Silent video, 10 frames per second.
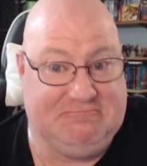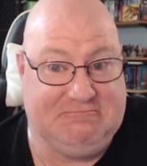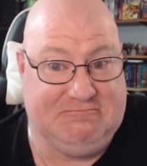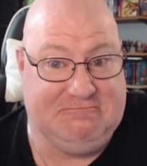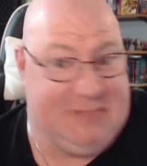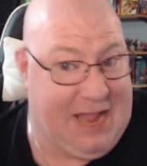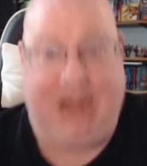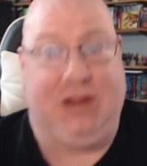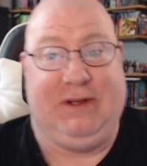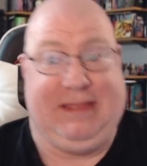Not
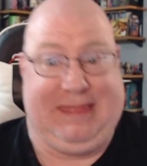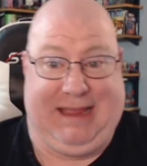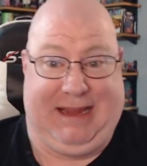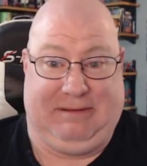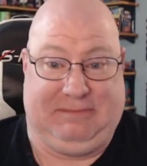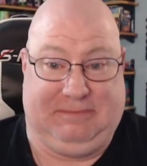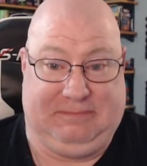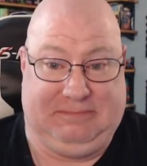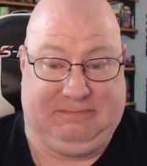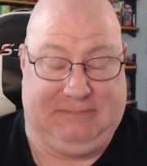a good thing.
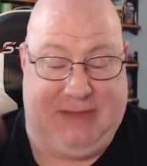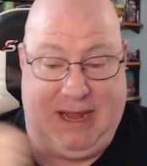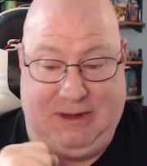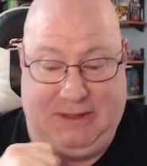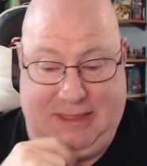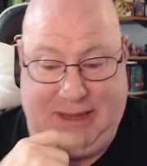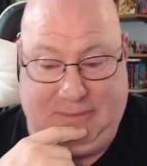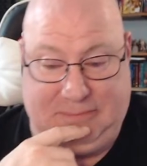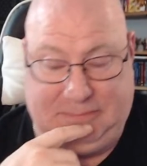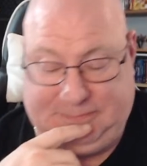Not a good
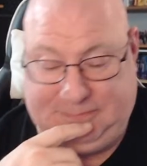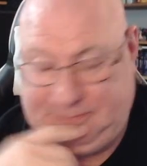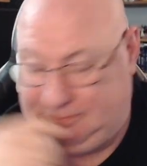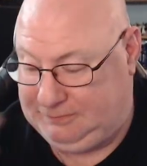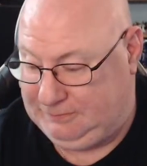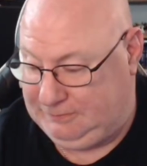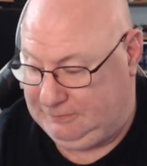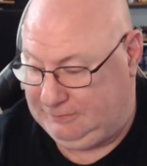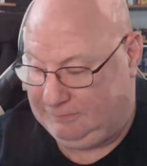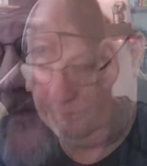thing. And so far they have
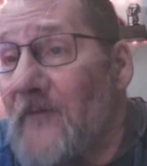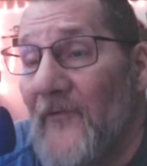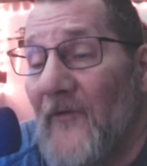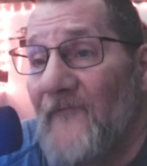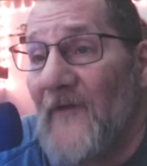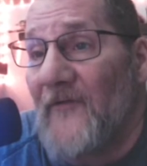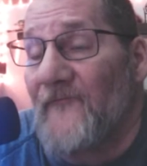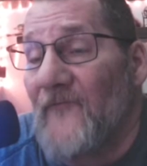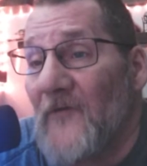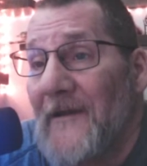found blood profiles
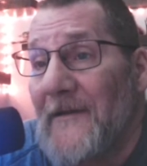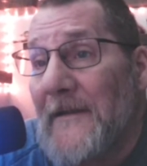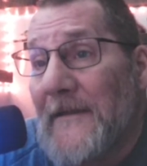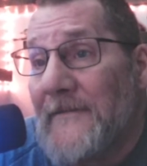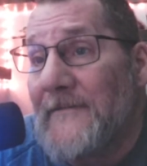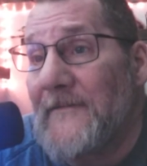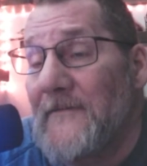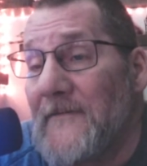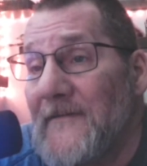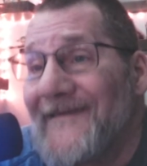for at least
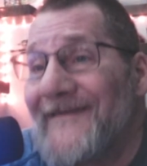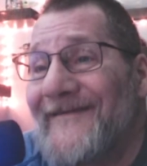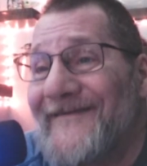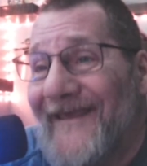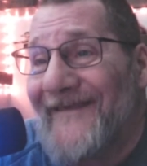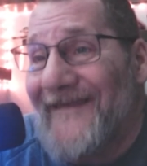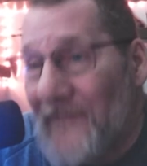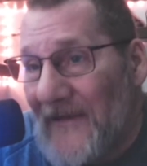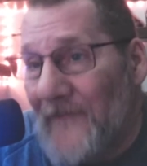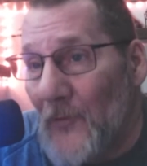60
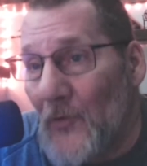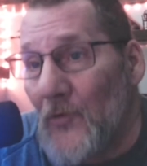people.